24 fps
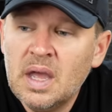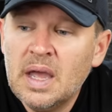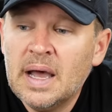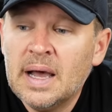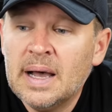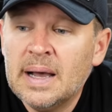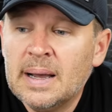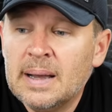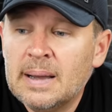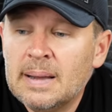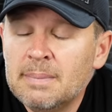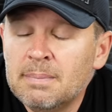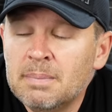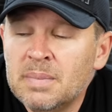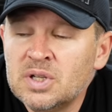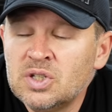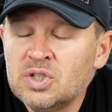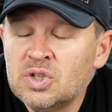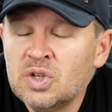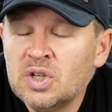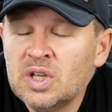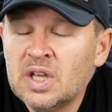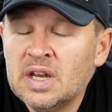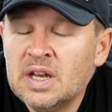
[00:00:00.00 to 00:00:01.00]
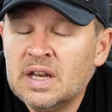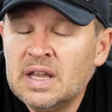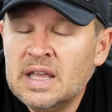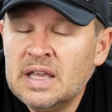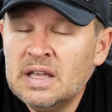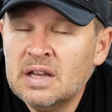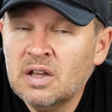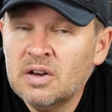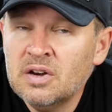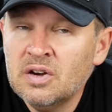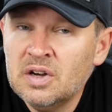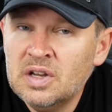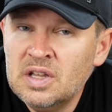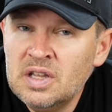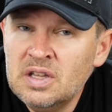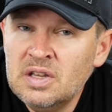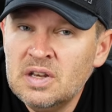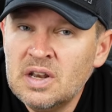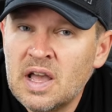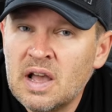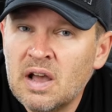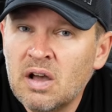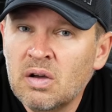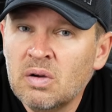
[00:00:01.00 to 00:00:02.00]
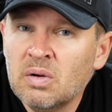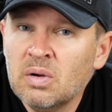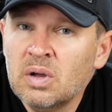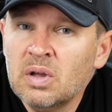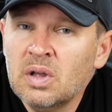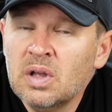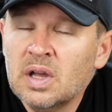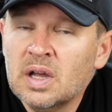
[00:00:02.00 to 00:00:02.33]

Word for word: Uh, but you can get an eight hundred E now